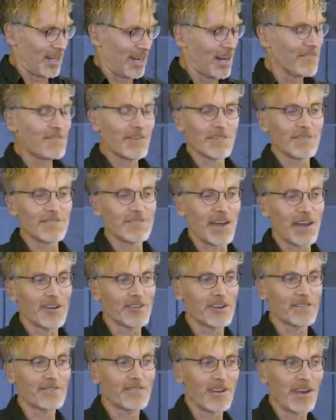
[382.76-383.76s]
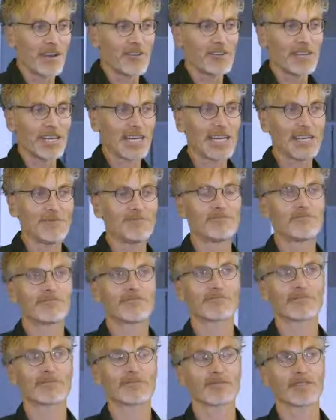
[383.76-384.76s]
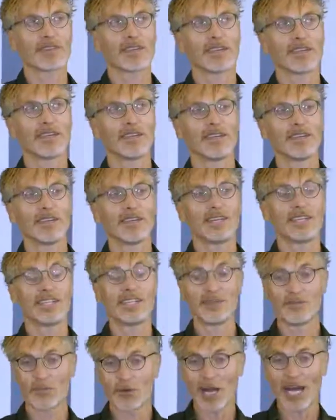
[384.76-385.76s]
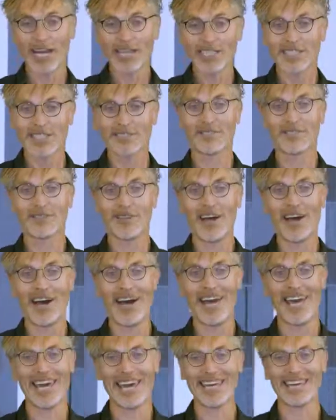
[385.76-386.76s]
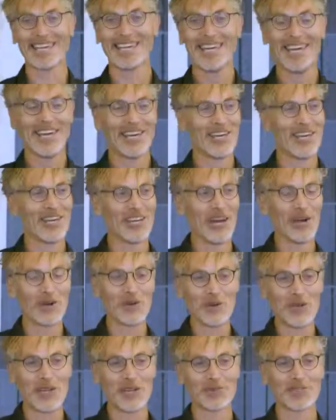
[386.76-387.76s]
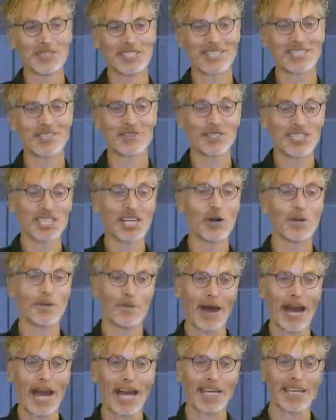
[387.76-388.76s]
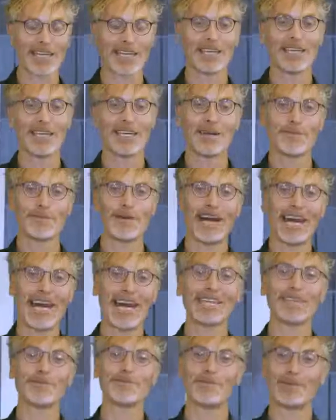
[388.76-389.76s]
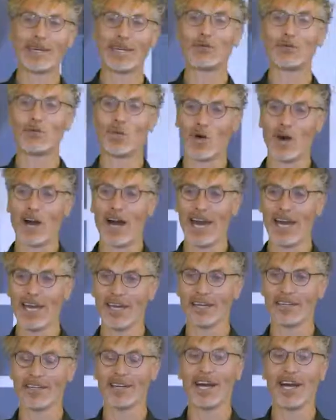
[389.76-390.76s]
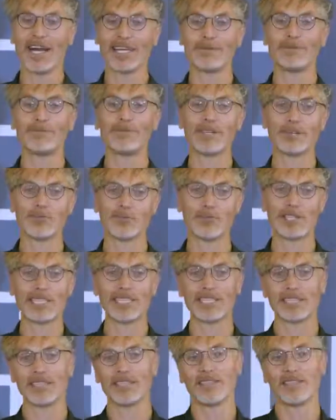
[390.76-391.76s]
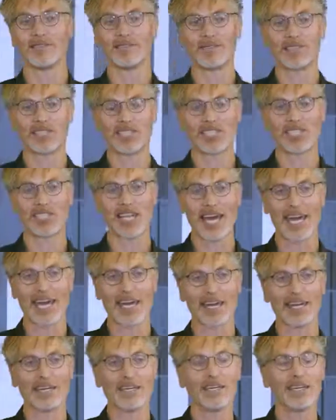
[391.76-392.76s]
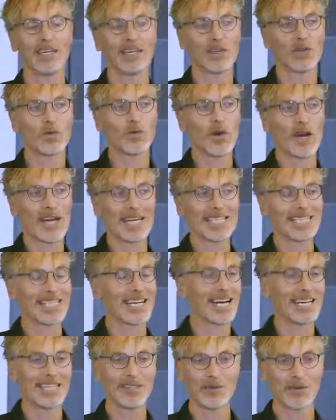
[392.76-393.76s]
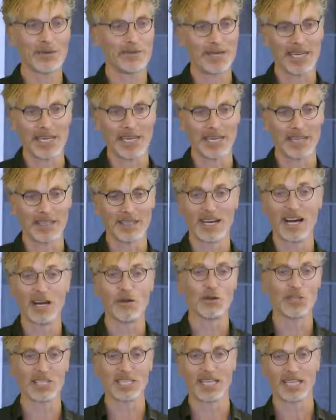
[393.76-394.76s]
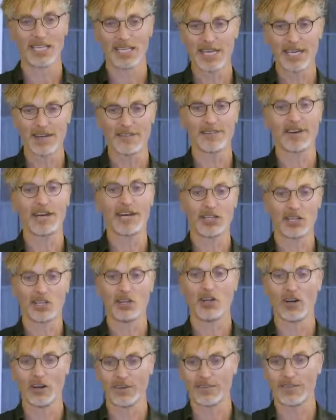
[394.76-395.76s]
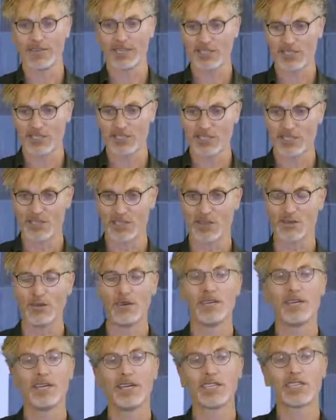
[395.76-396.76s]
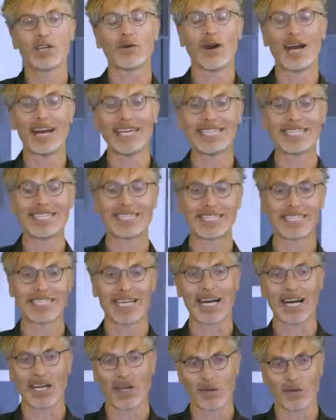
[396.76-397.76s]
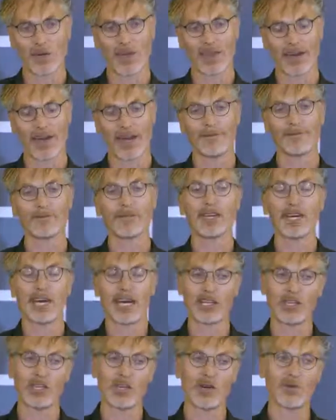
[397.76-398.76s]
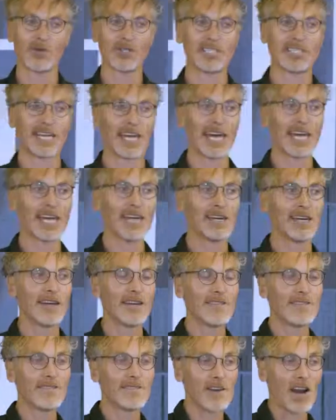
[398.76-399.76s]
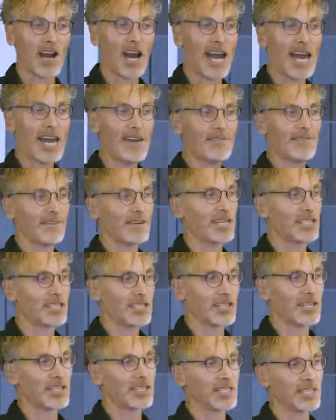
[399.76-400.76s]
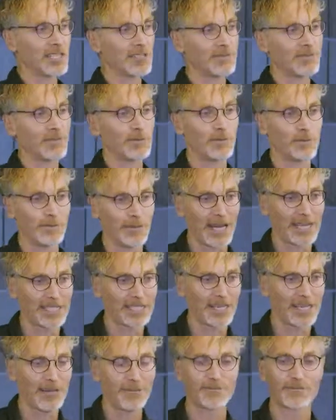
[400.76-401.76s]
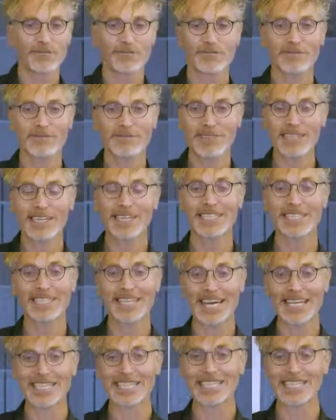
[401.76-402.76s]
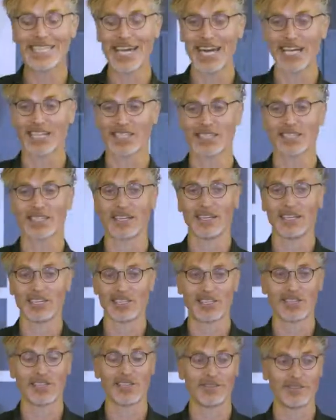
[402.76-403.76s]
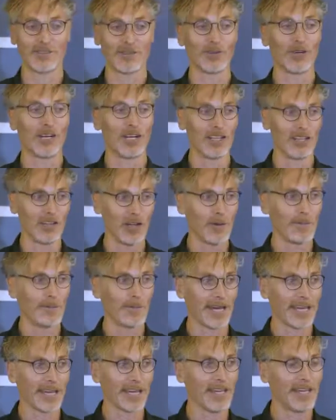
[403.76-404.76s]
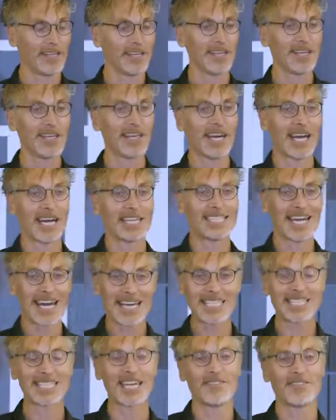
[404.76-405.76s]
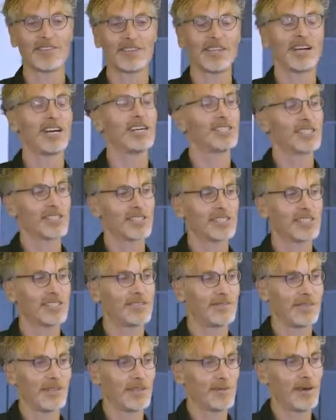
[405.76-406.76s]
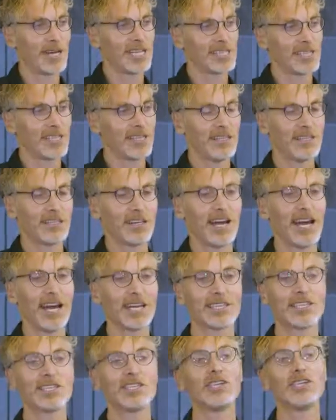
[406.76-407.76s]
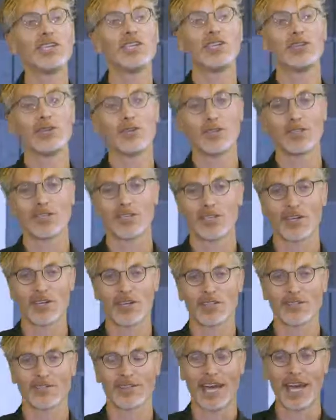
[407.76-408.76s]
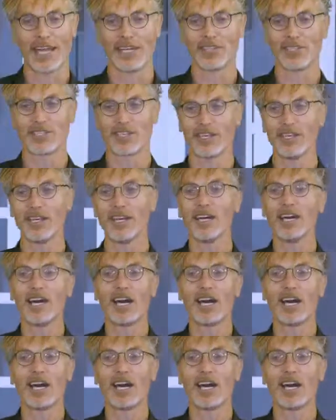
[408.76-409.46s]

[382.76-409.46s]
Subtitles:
I felt very, very depressed, if you like. All I wanted to do was go back. But I had a big why. I had a big reason for staying the way I did. I didn't want to be ill. I wanted to live. I had a lot of things to do. So I stuck with it. And on day 5, I started to feel better. Day 6, I started to feel a lot better. And day 7, I started to feel amazing. I had this huge surge of energy.